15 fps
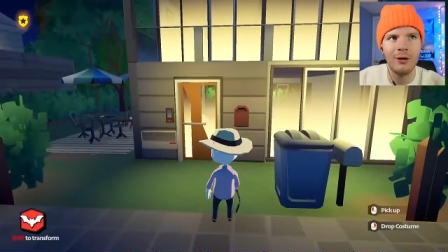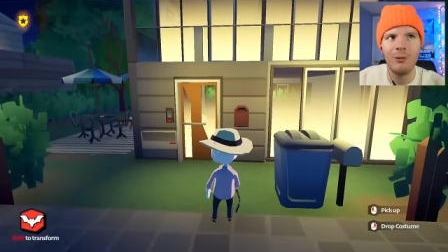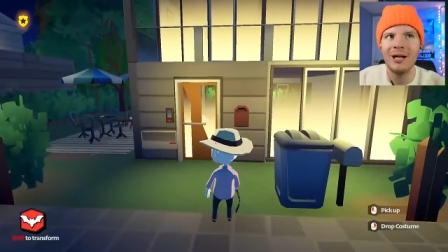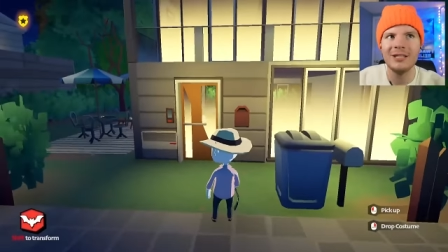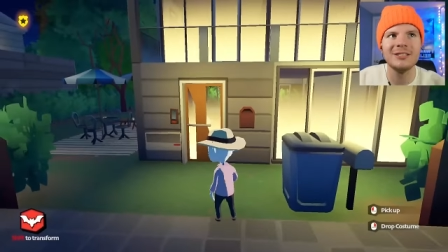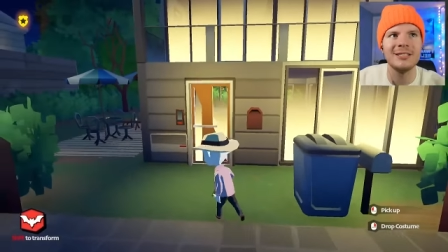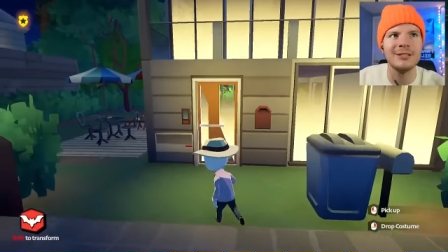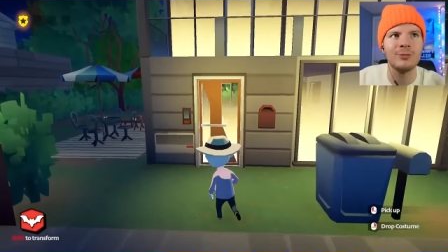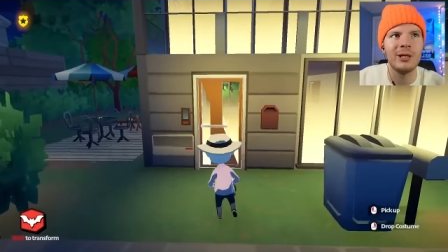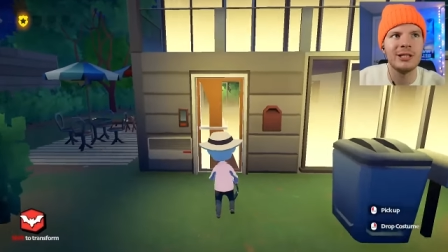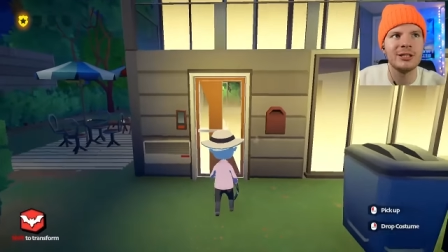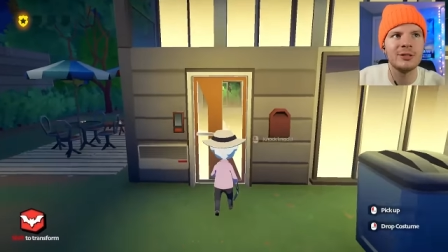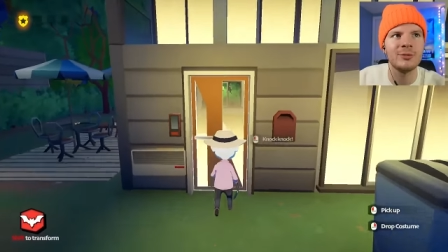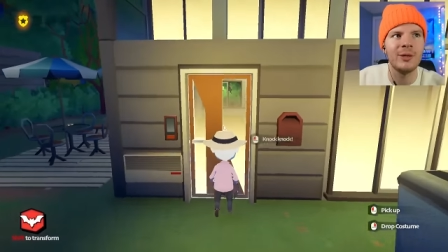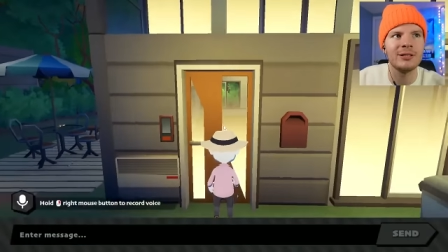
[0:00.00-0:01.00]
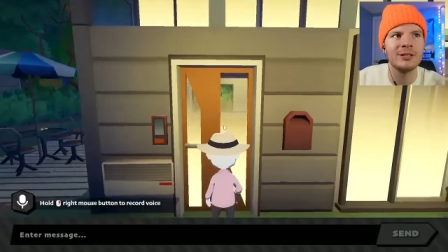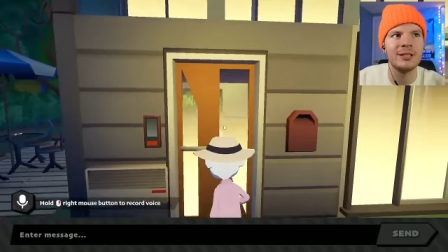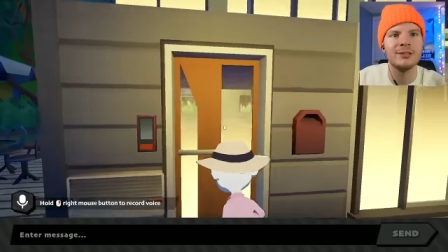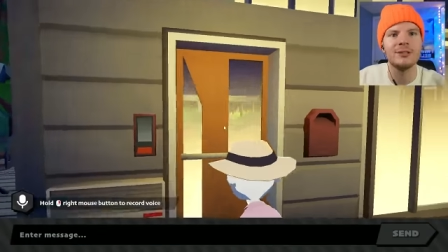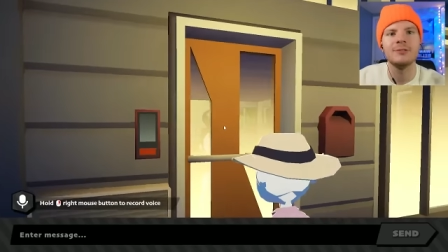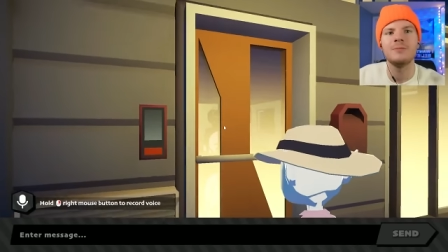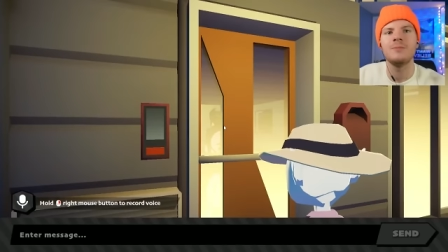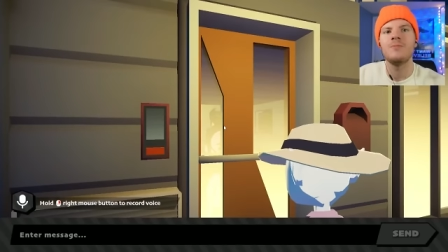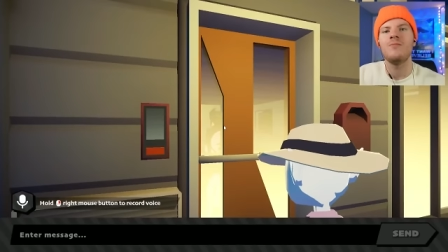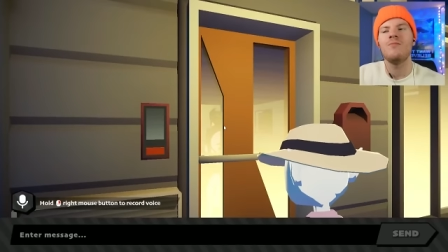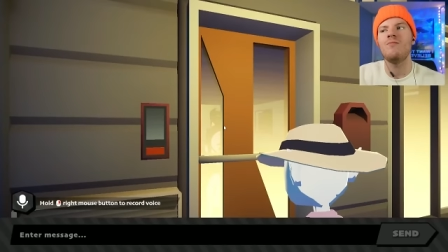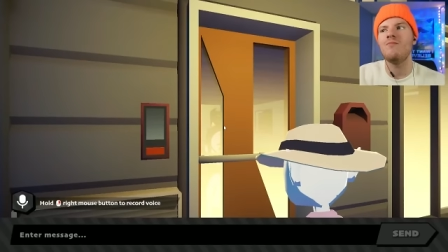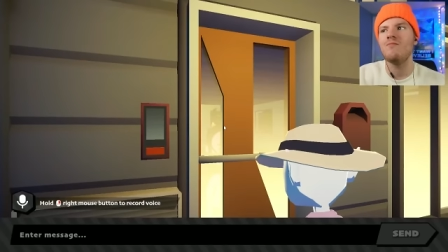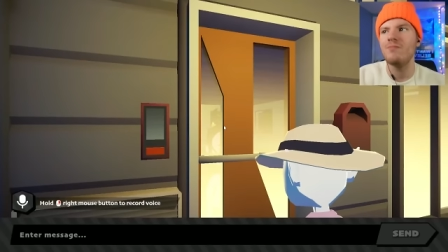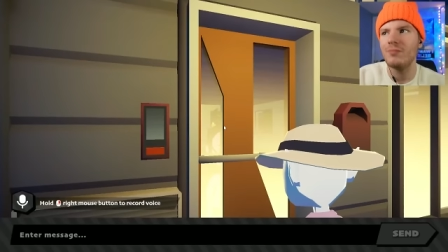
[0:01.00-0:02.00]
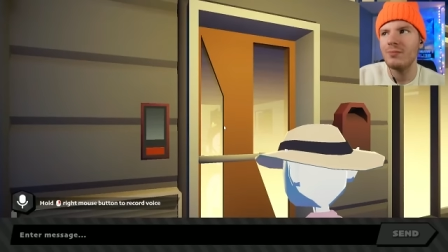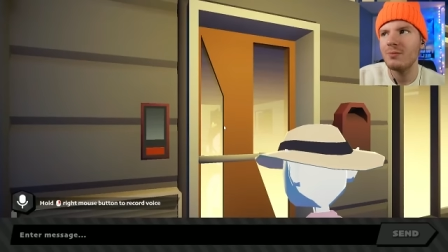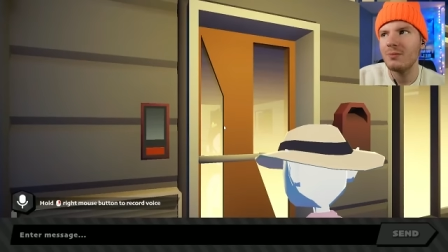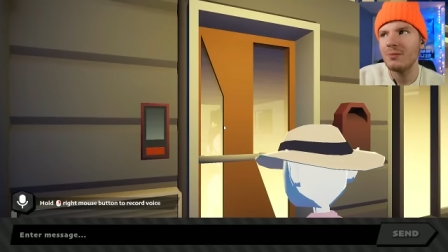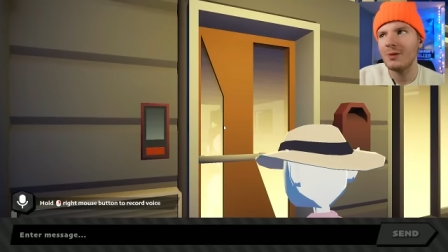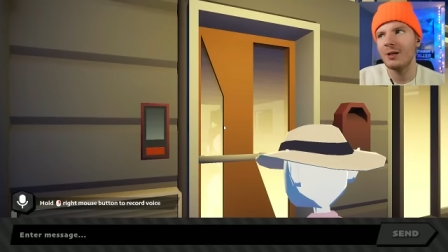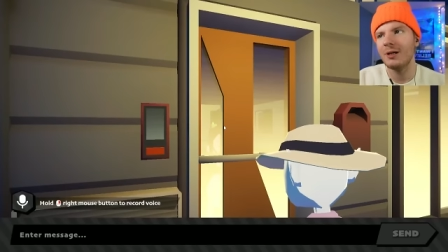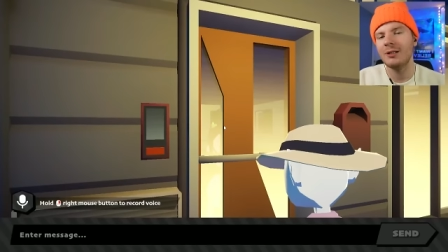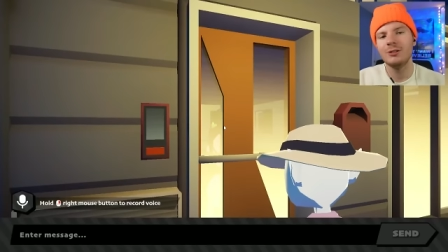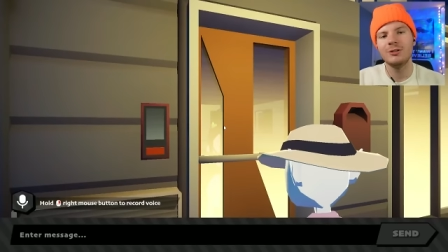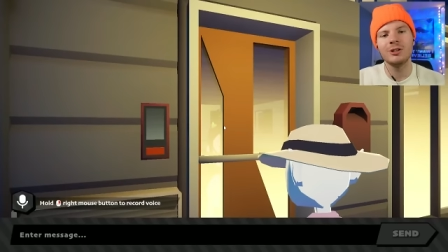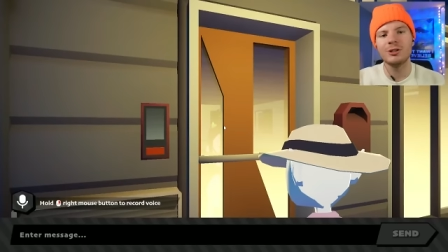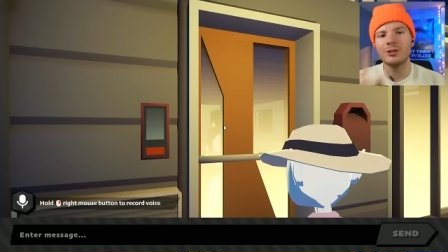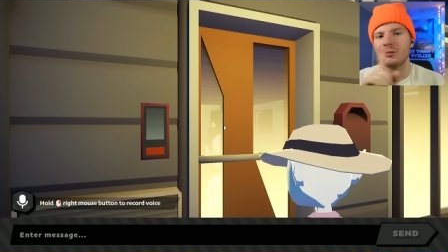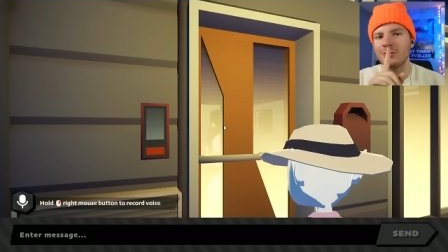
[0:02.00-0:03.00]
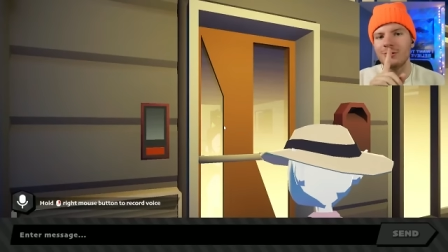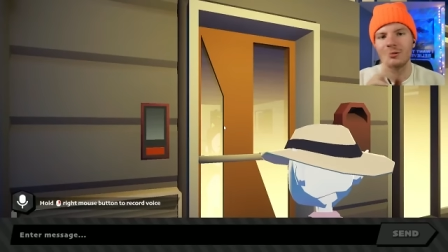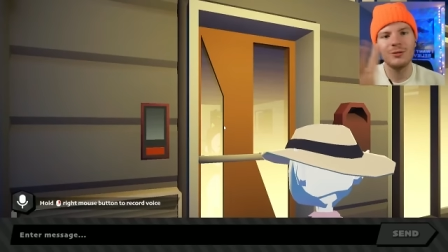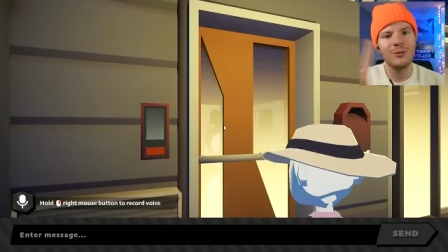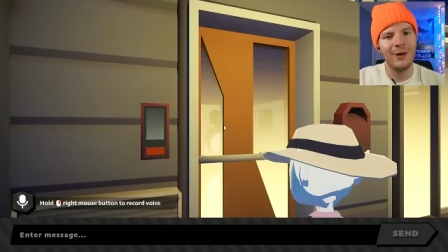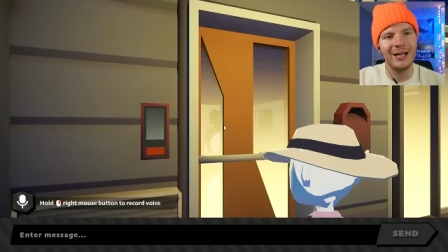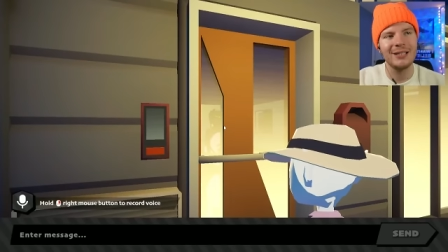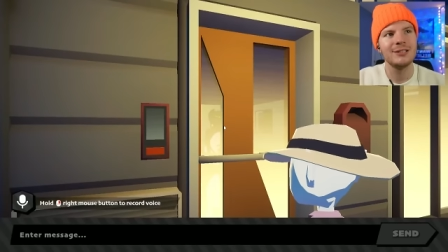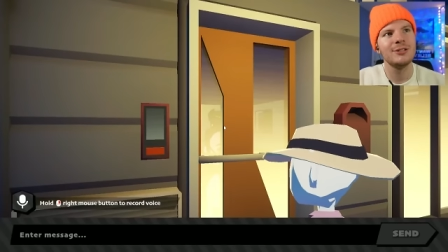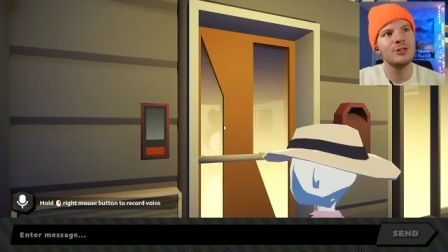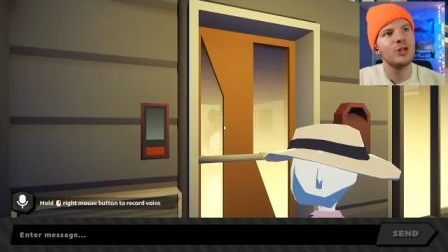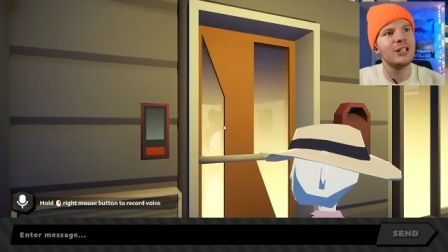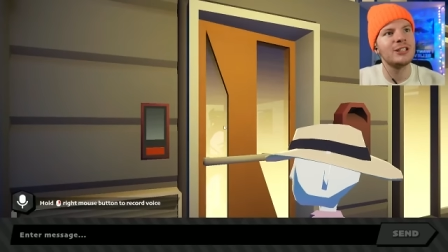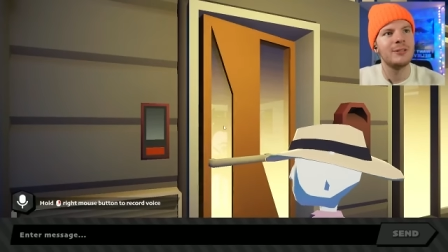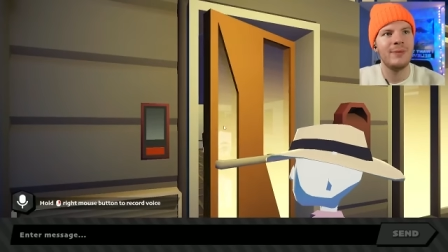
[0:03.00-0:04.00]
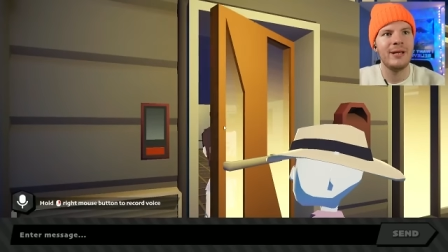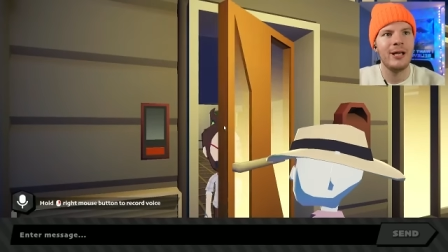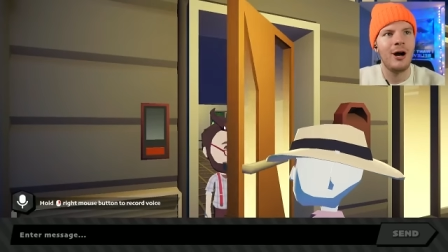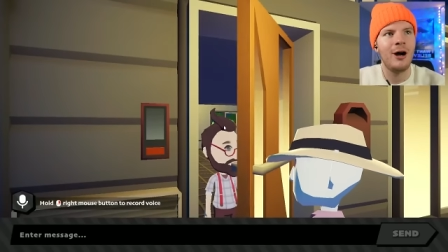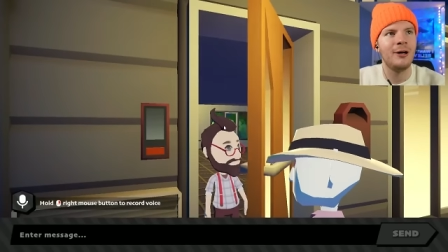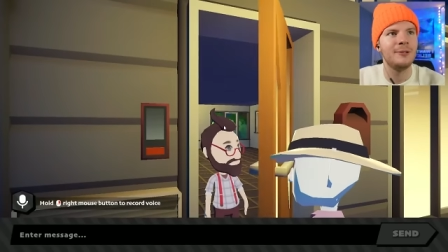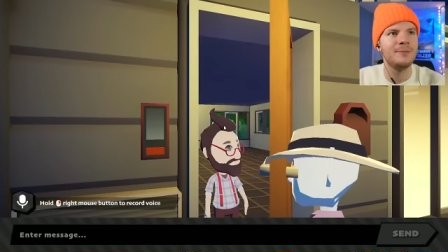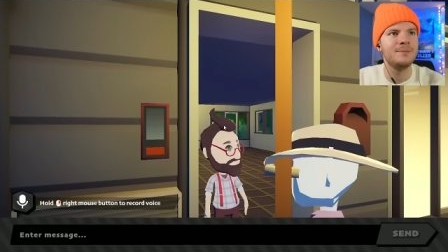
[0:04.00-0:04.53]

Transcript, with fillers: Watch this, watch this, watch this. Just watch. Trust in me, y'all.